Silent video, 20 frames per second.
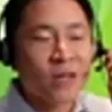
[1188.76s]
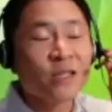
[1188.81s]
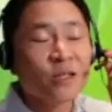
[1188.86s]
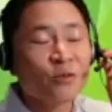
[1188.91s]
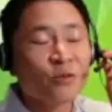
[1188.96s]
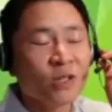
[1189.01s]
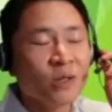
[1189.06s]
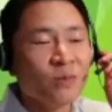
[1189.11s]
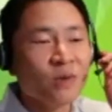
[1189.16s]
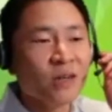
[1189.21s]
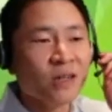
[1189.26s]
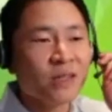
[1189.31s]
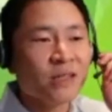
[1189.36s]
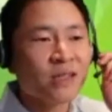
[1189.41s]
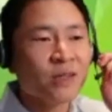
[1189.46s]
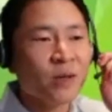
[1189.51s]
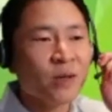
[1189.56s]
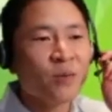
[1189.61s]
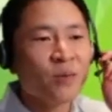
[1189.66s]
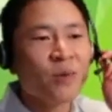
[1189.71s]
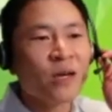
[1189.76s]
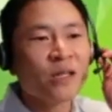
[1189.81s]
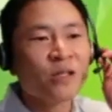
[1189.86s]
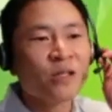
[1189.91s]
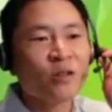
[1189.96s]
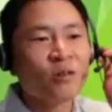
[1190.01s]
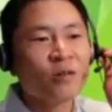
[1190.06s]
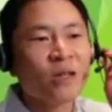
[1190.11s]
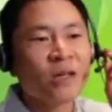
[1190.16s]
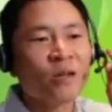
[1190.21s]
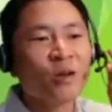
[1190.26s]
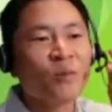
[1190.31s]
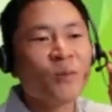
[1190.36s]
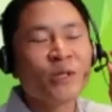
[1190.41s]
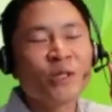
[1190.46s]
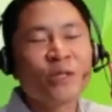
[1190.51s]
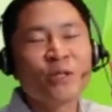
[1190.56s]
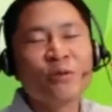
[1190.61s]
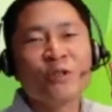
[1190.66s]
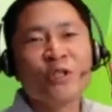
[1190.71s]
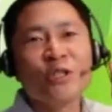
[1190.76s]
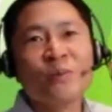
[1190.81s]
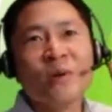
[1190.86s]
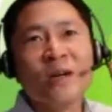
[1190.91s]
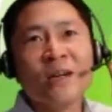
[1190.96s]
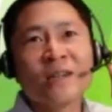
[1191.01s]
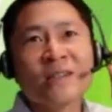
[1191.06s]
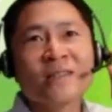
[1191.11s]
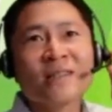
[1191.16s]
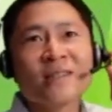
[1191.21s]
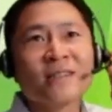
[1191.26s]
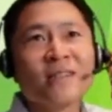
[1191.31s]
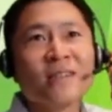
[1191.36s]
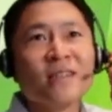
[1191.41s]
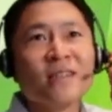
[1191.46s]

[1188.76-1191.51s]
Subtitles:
than 20 bucks. The AirPods are like almost 200 bucks.